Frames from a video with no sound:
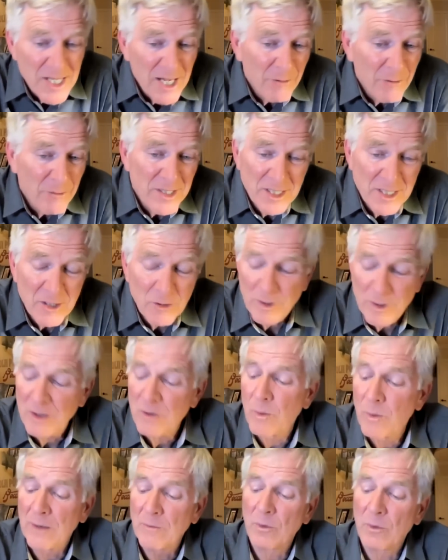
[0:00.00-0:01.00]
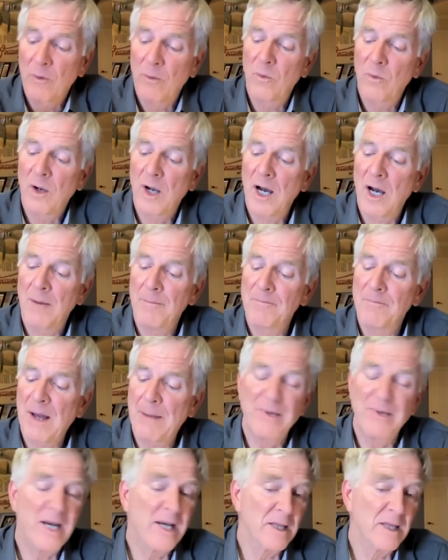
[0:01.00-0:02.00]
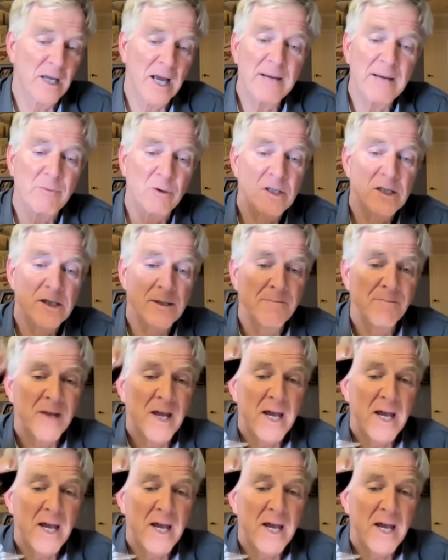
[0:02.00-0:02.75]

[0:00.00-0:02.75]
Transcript: that we deal with when we're um, updating the guidebooks